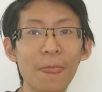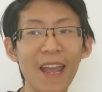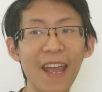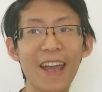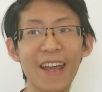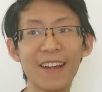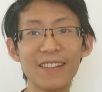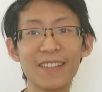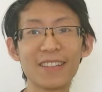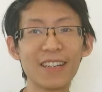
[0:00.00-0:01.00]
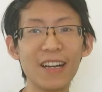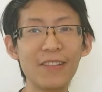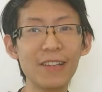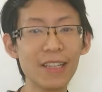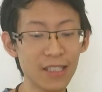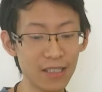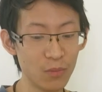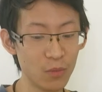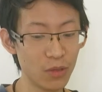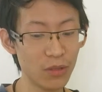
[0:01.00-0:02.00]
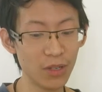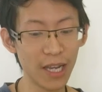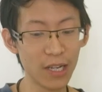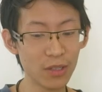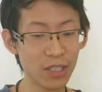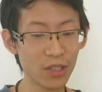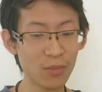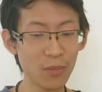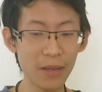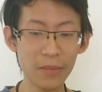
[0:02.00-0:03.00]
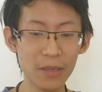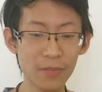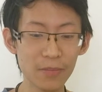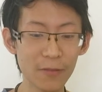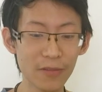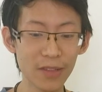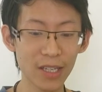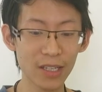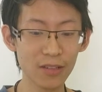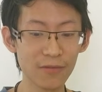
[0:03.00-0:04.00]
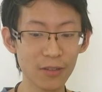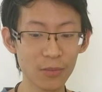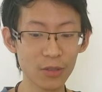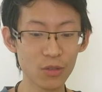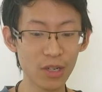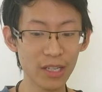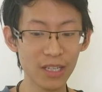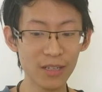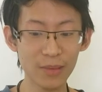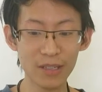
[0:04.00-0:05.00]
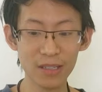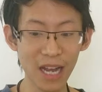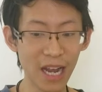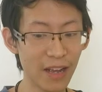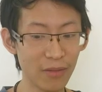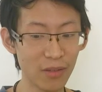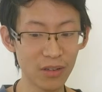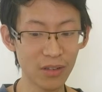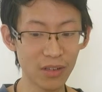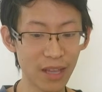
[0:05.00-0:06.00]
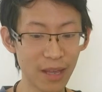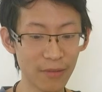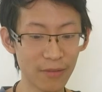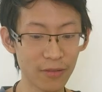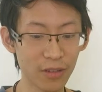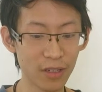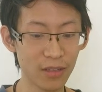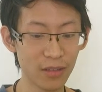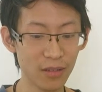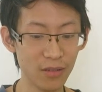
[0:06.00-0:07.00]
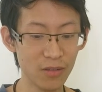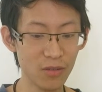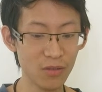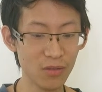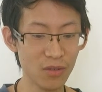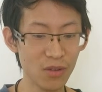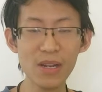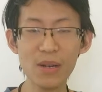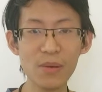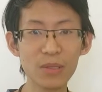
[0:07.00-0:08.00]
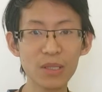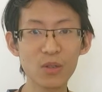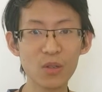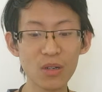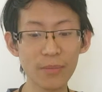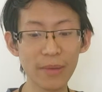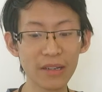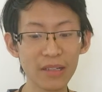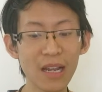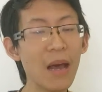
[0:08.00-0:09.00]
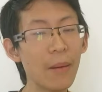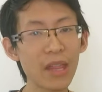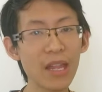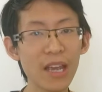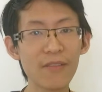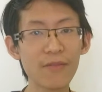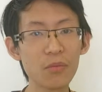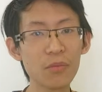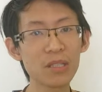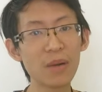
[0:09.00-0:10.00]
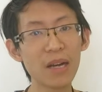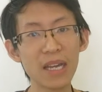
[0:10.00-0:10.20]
And I think that's a more UK tradition maybe, rather than from Australia, because I have not heard that before, and not many people seem to talk about it. But then again, fruit mince pie